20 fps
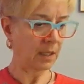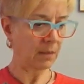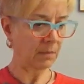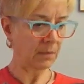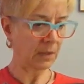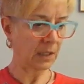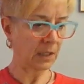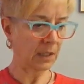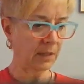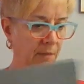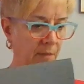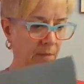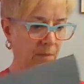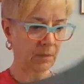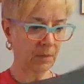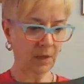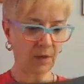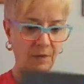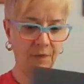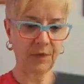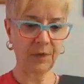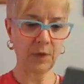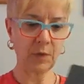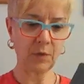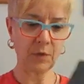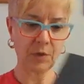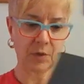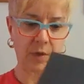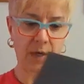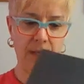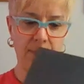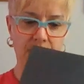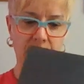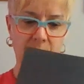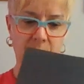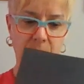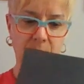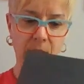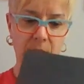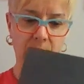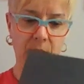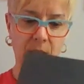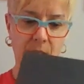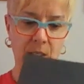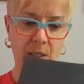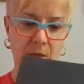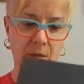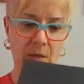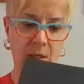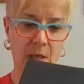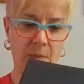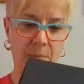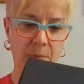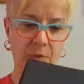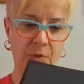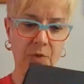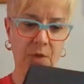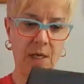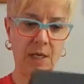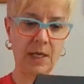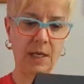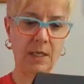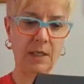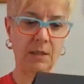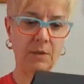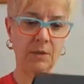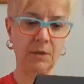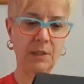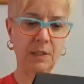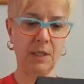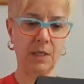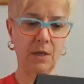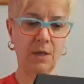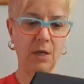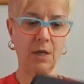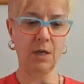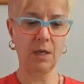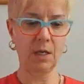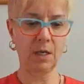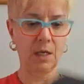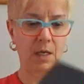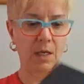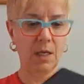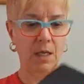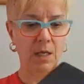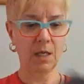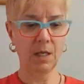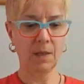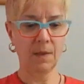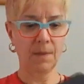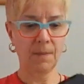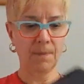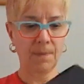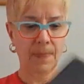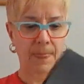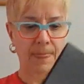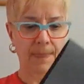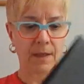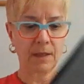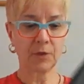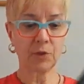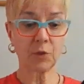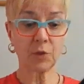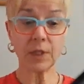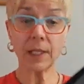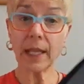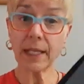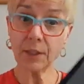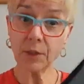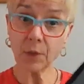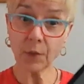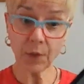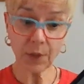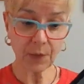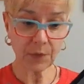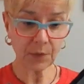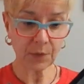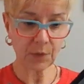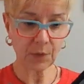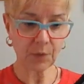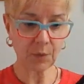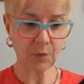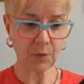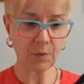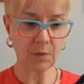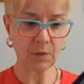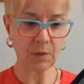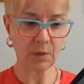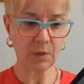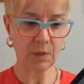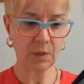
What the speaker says: I'm going to give him a few stripes. So I'm going to cut out a couple triangles here. So do you like to go to the zoo?